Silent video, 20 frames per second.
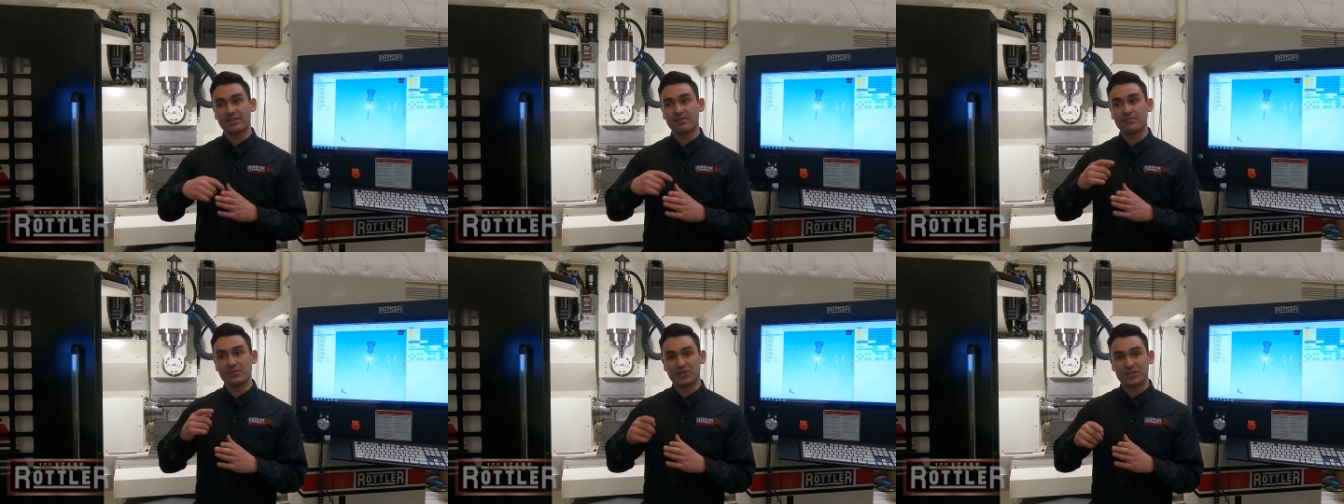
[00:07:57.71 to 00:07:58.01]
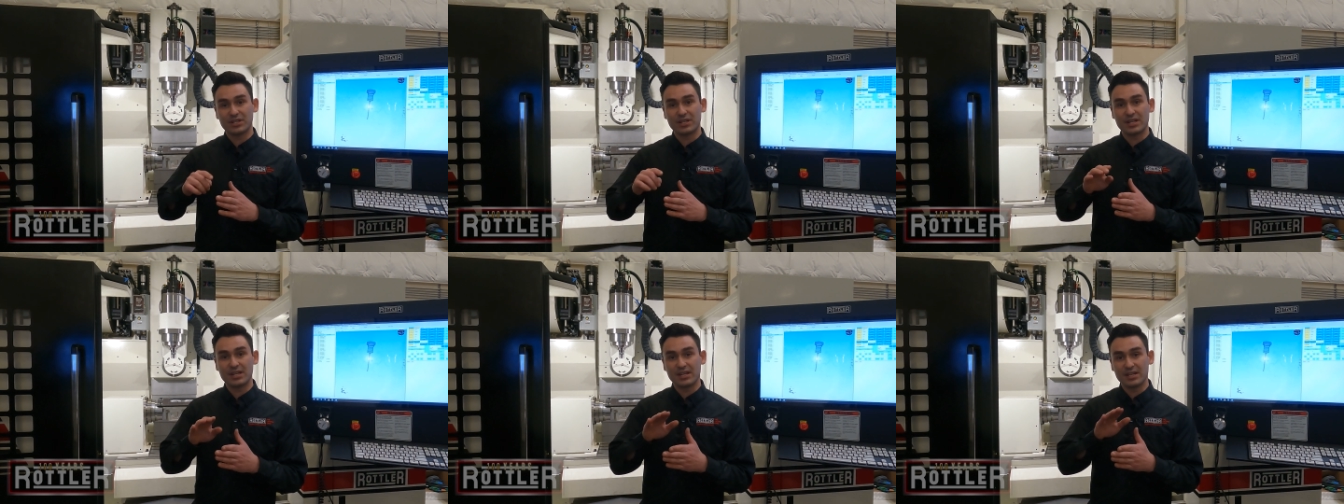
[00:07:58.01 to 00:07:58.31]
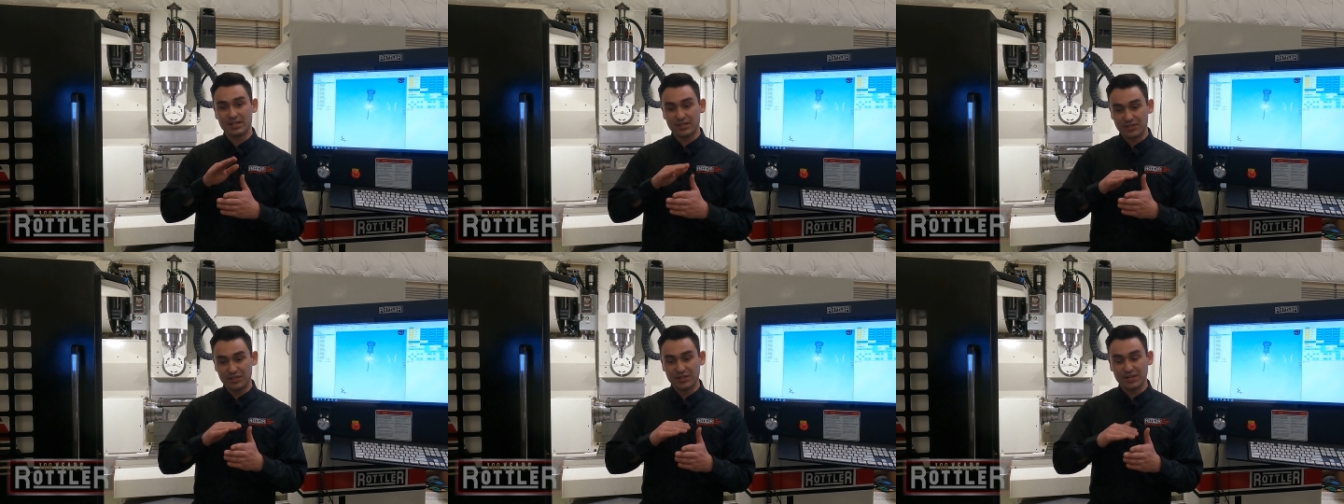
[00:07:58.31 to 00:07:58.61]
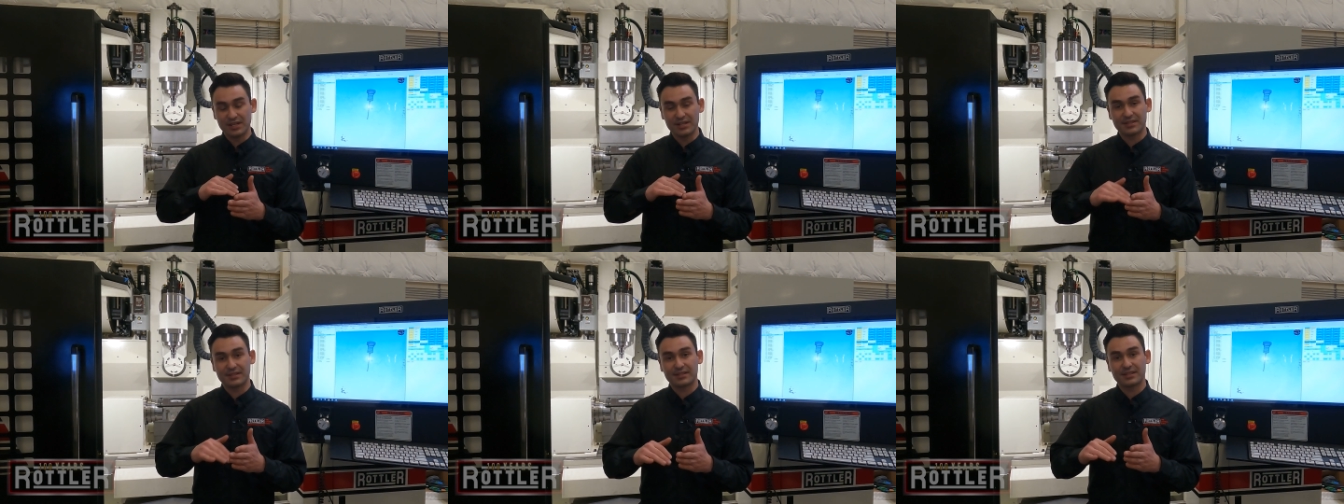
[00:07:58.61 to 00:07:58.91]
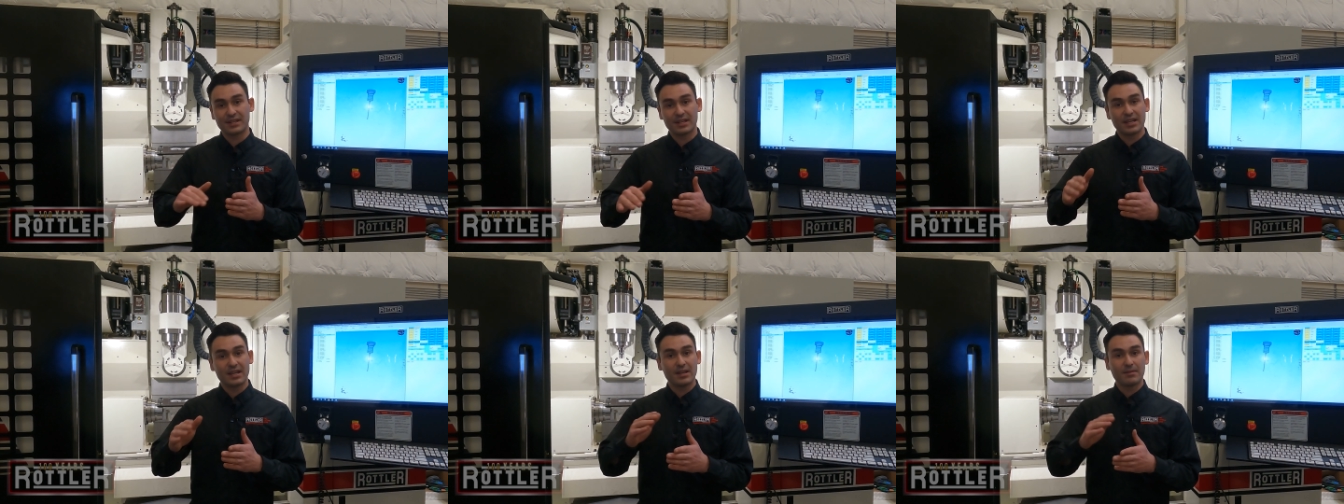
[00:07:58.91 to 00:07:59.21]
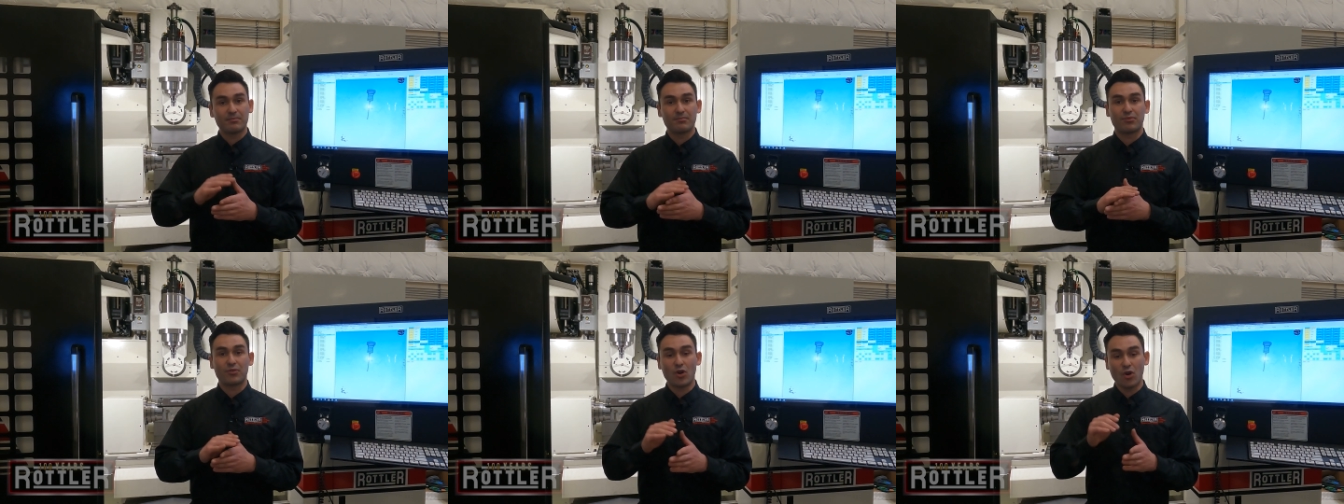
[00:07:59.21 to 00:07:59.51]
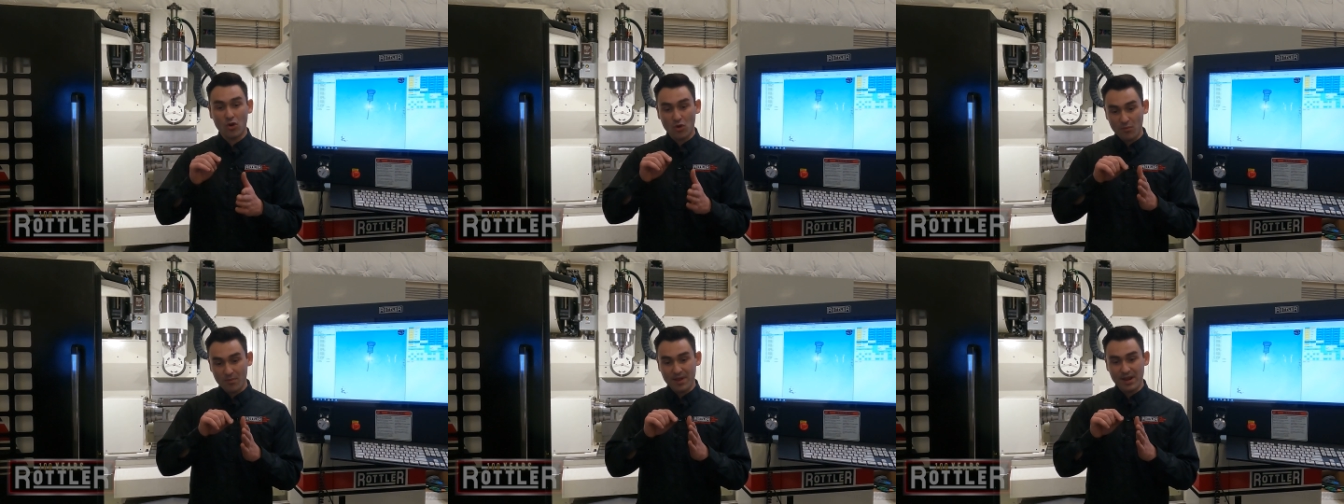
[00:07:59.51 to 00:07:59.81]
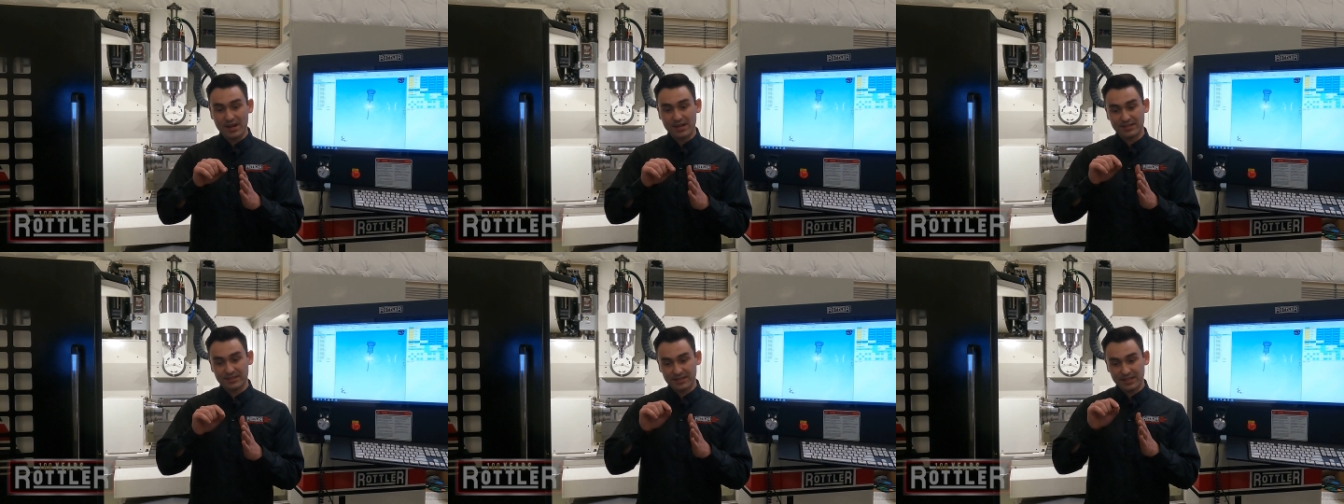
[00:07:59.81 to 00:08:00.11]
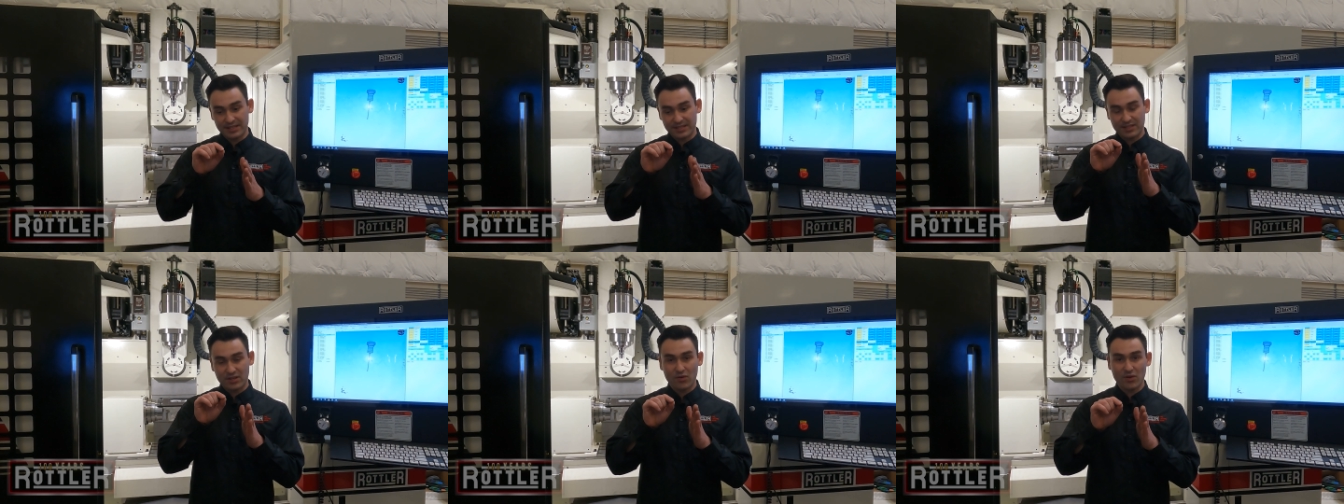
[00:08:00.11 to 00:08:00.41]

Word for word: the machine just probe and it's, it's